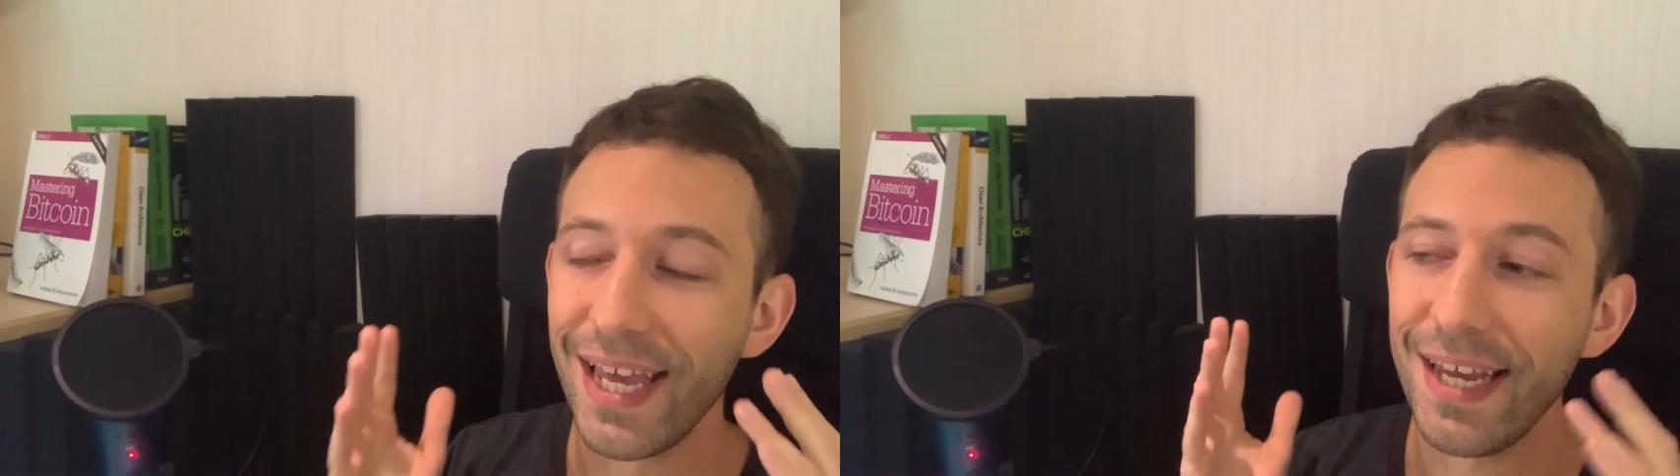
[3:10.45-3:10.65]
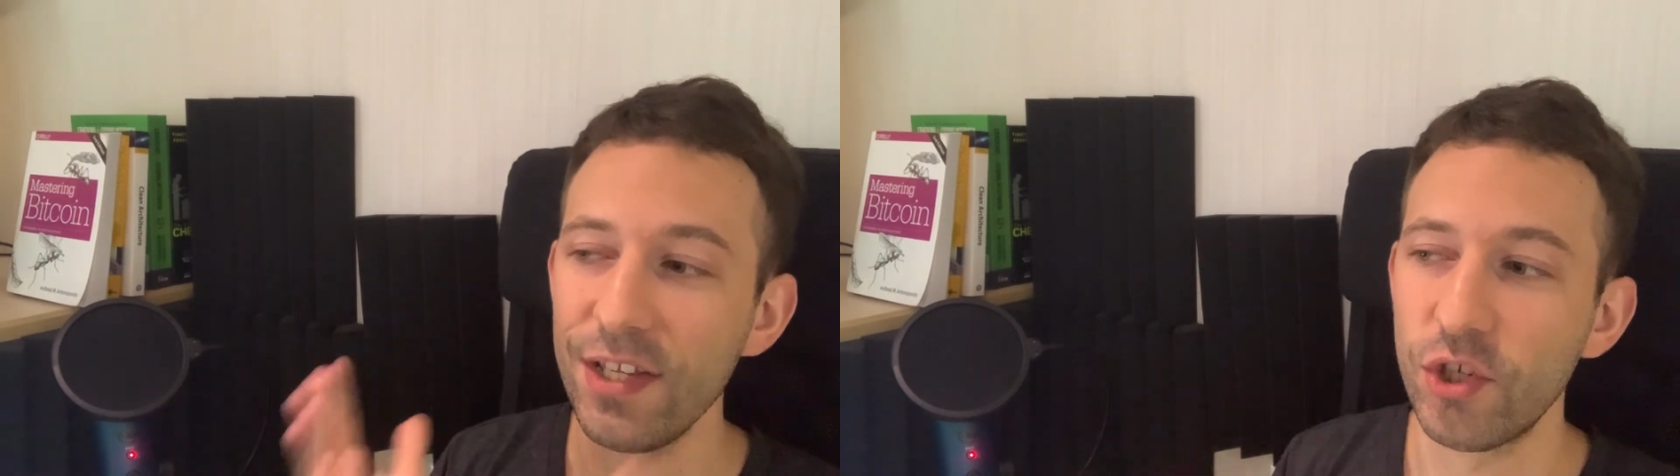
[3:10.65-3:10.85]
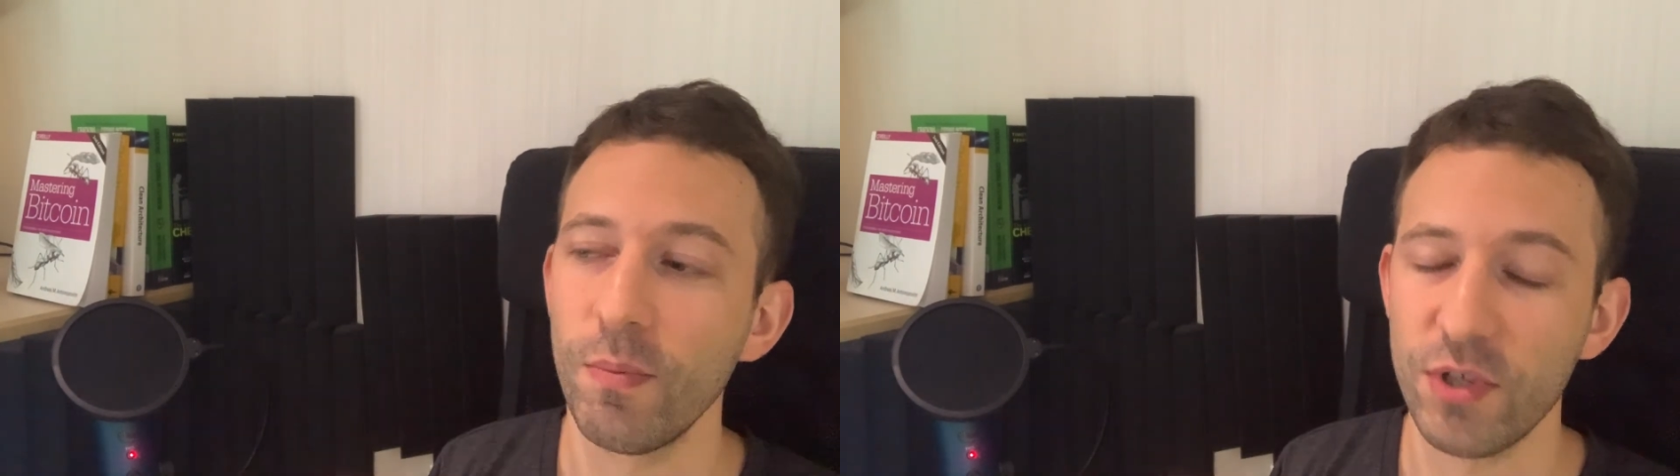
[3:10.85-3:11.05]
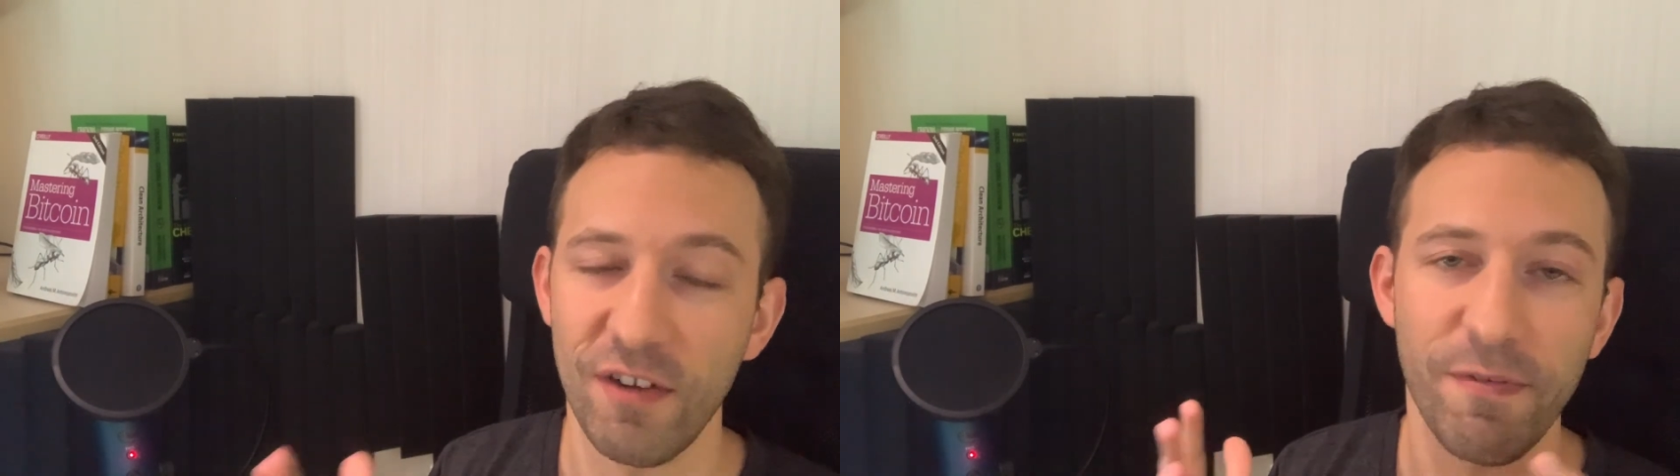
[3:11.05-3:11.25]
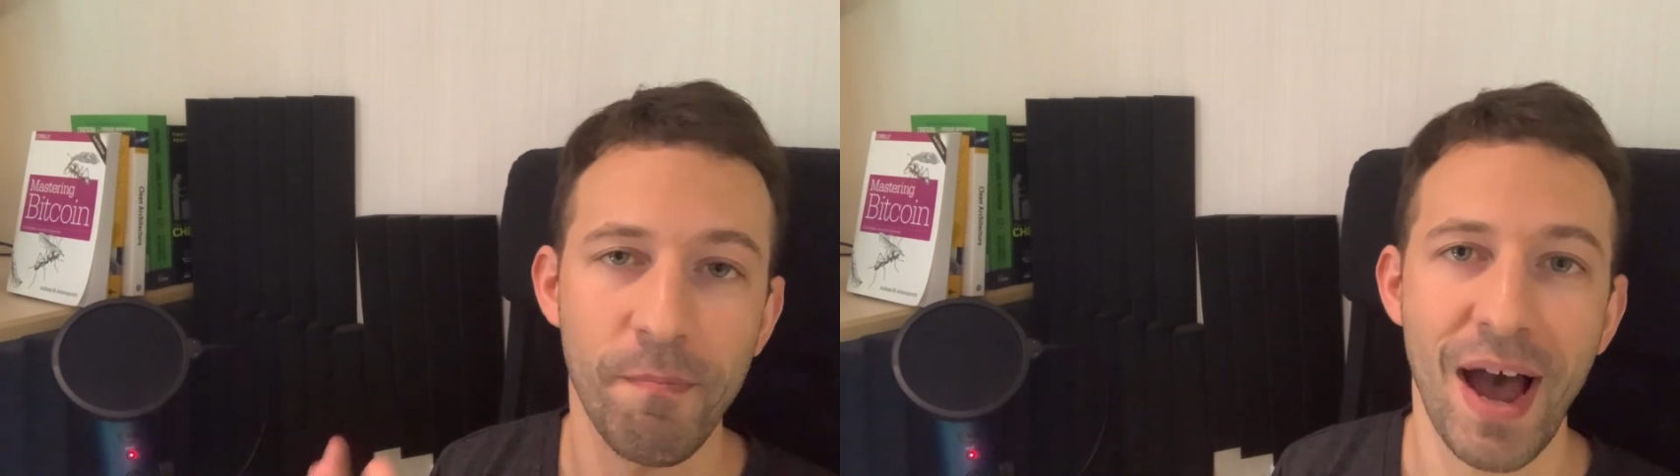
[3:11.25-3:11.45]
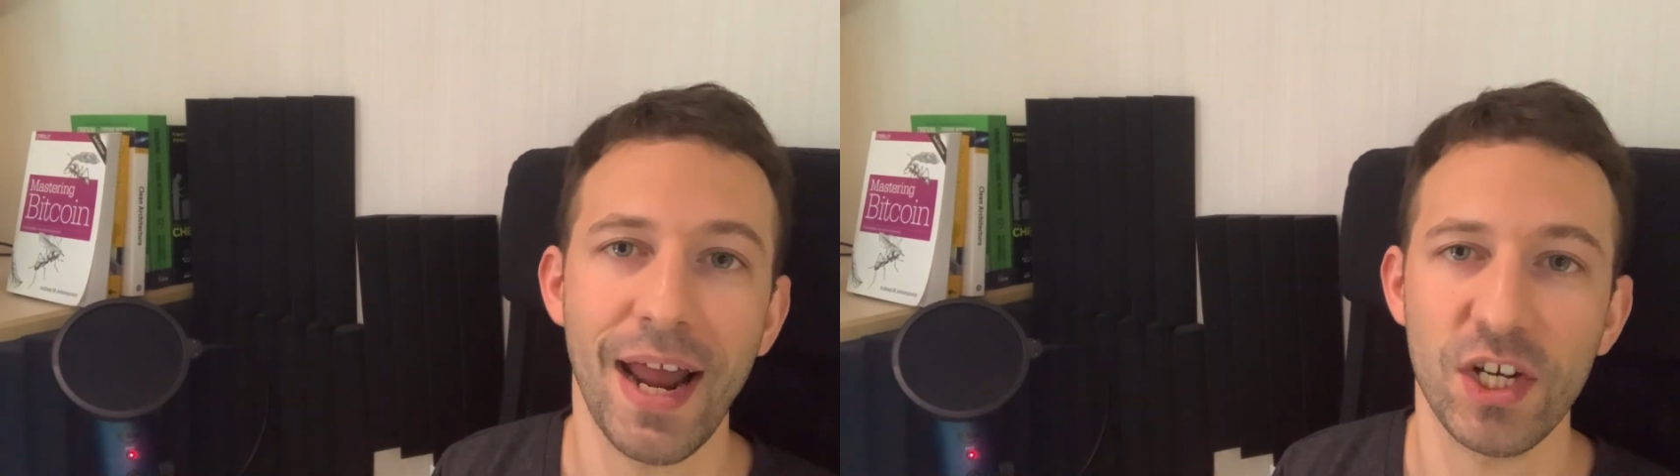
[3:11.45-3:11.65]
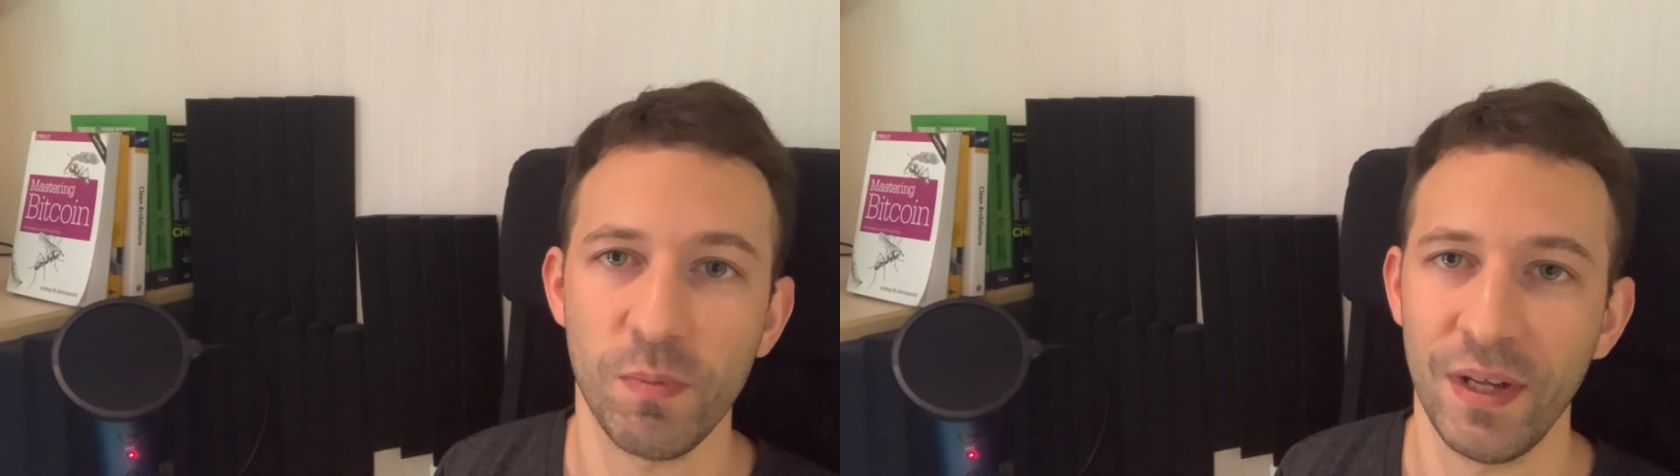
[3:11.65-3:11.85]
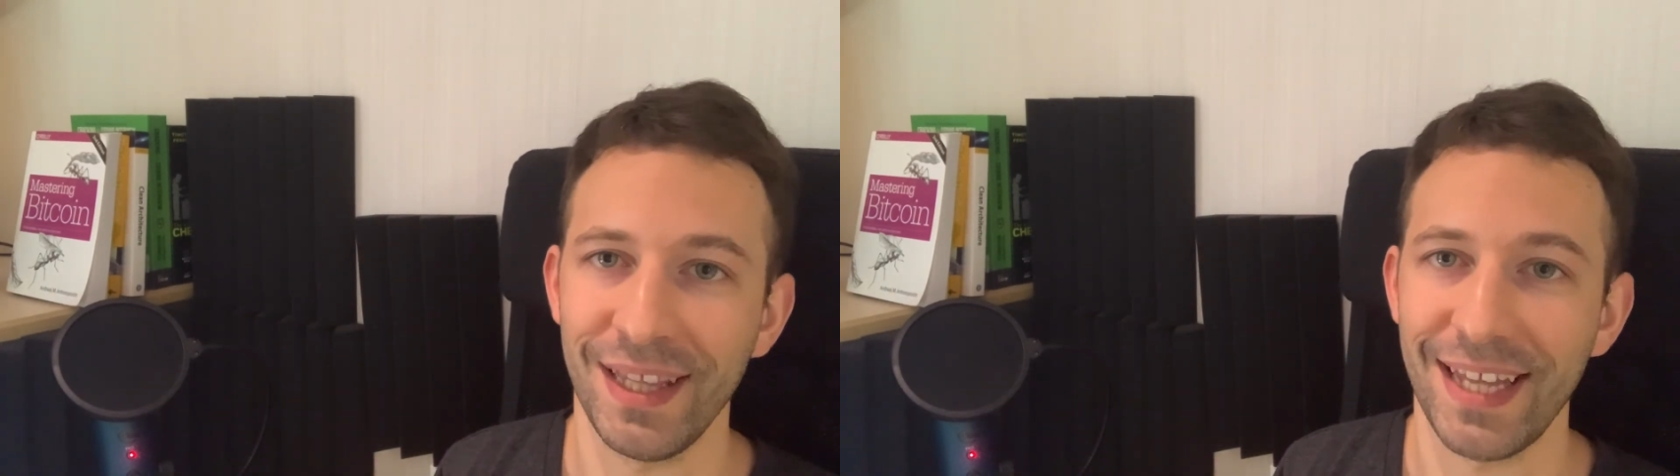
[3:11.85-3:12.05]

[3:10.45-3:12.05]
in terms of management